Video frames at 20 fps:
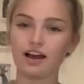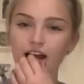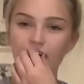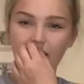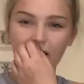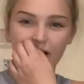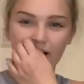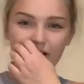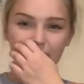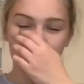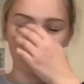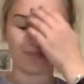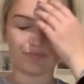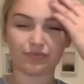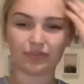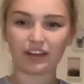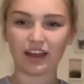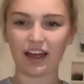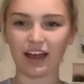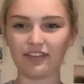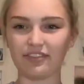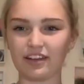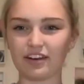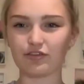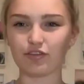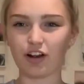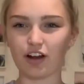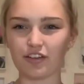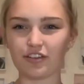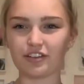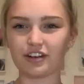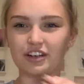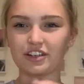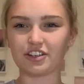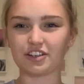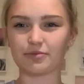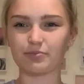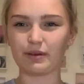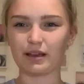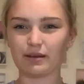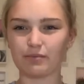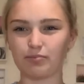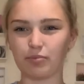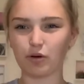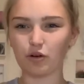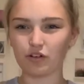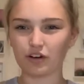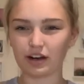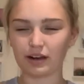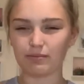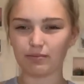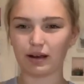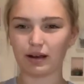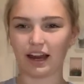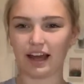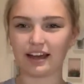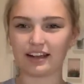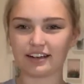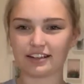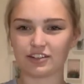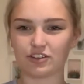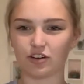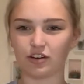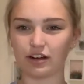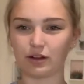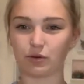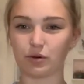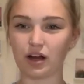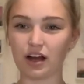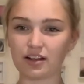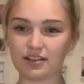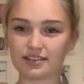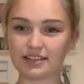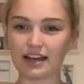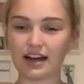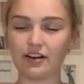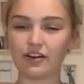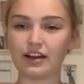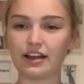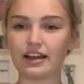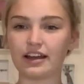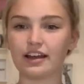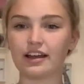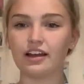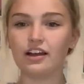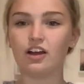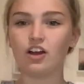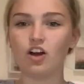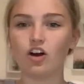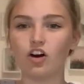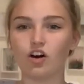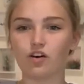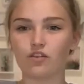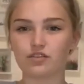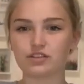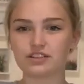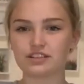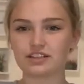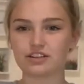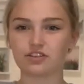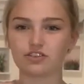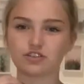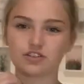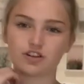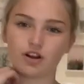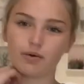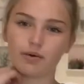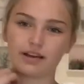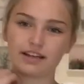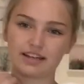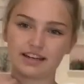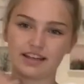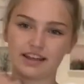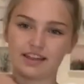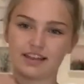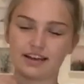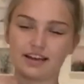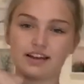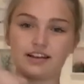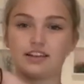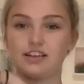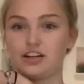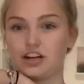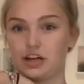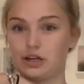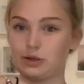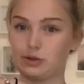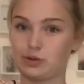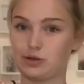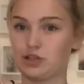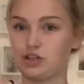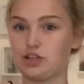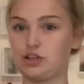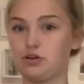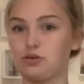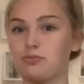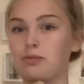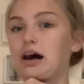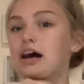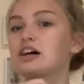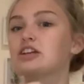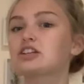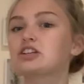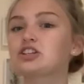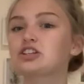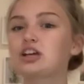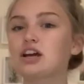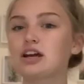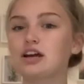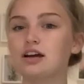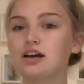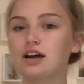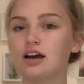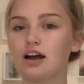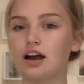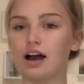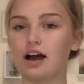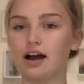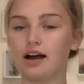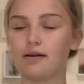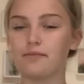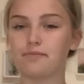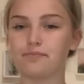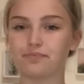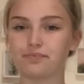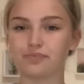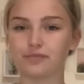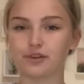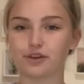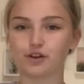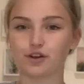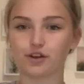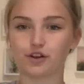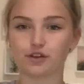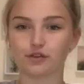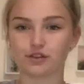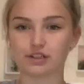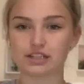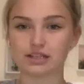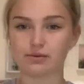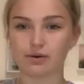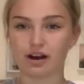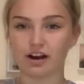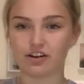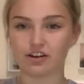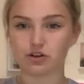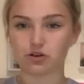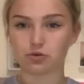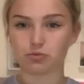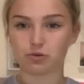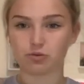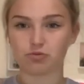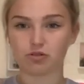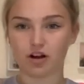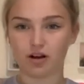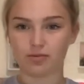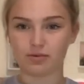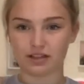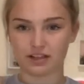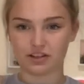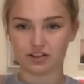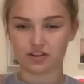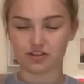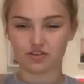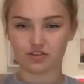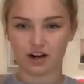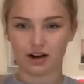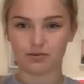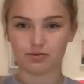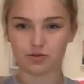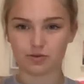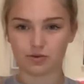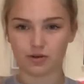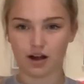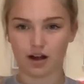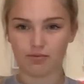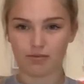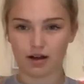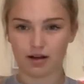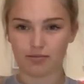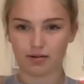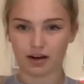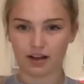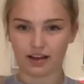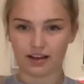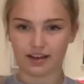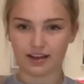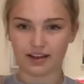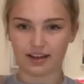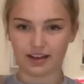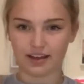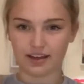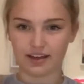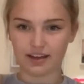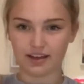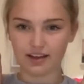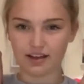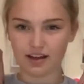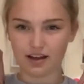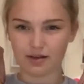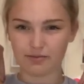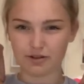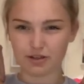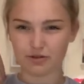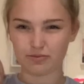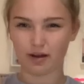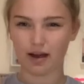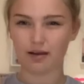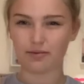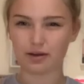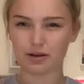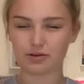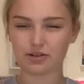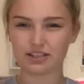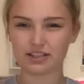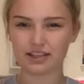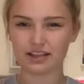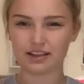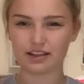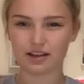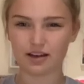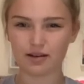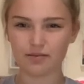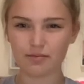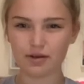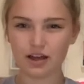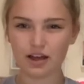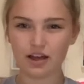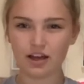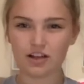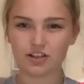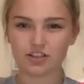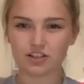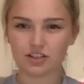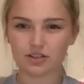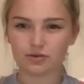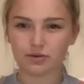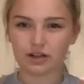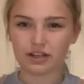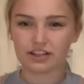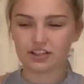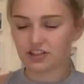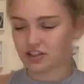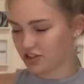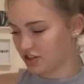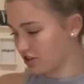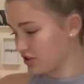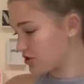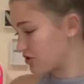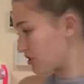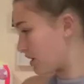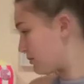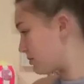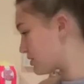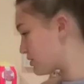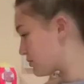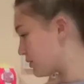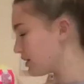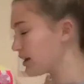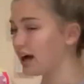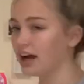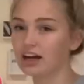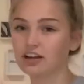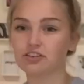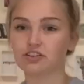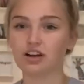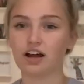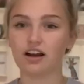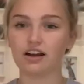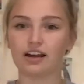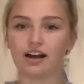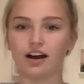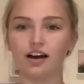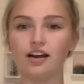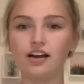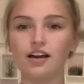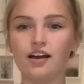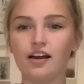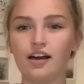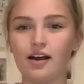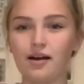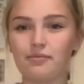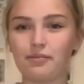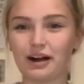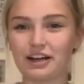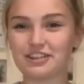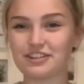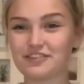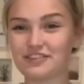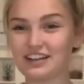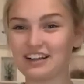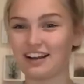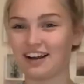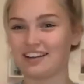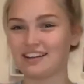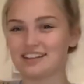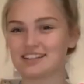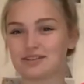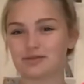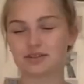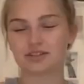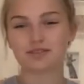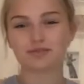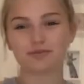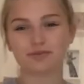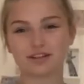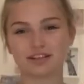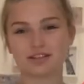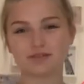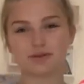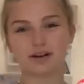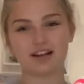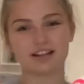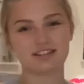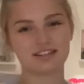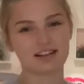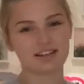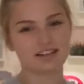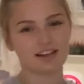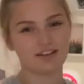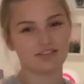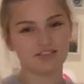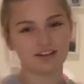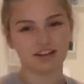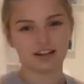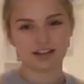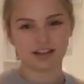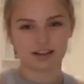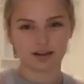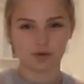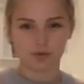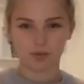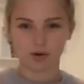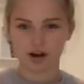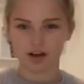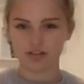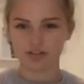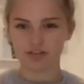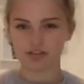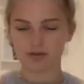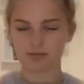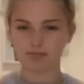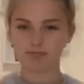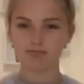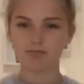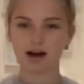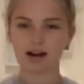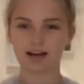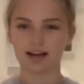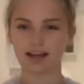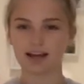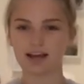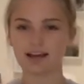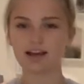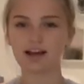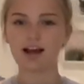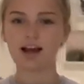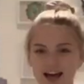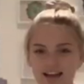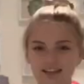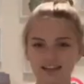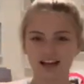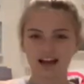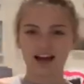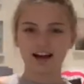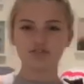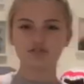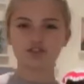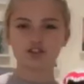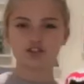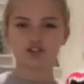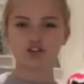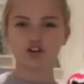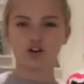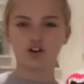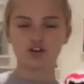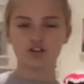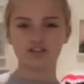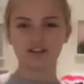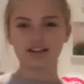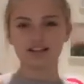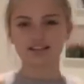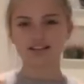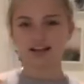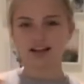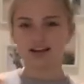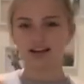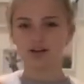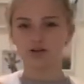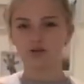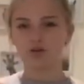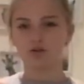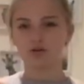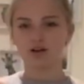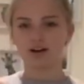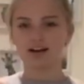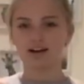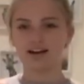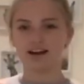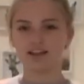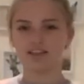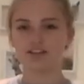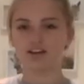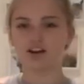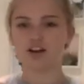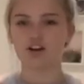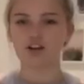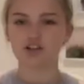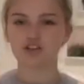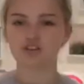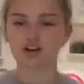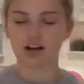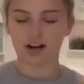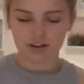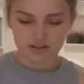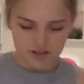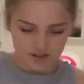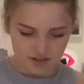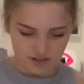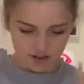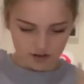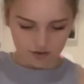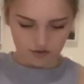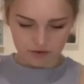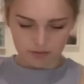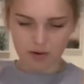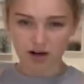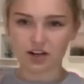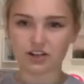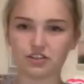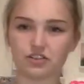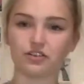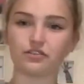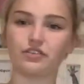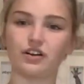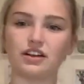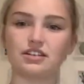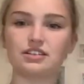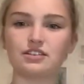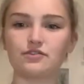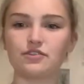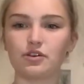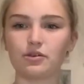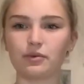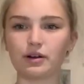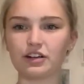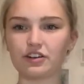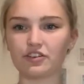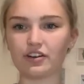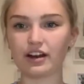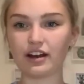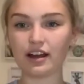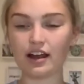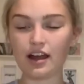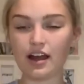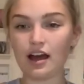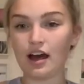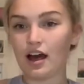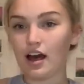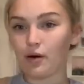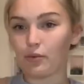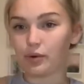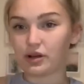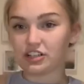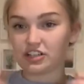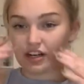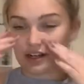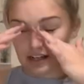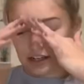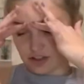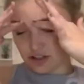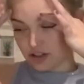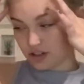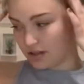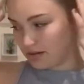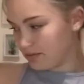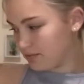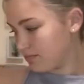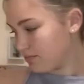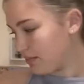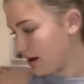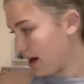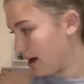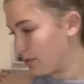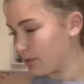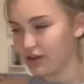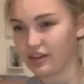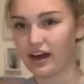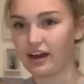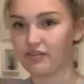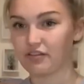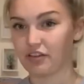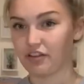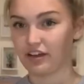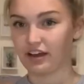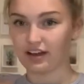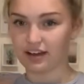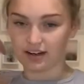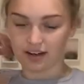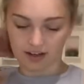And then rather than it just being boring and plain, it's got a little cutout here. Obviously not showing anything, you know, too much. You could obviously wear a normal bra, but then the straps will come up like here. I mean, you might be able to see them. So this one is just the strapless one that I had on earlier, but I do really like this. This one is definitely worth the money. And I have just got on these little leather look trousers that are from isawitfirst, if you're wondering, which I literally pair with everything.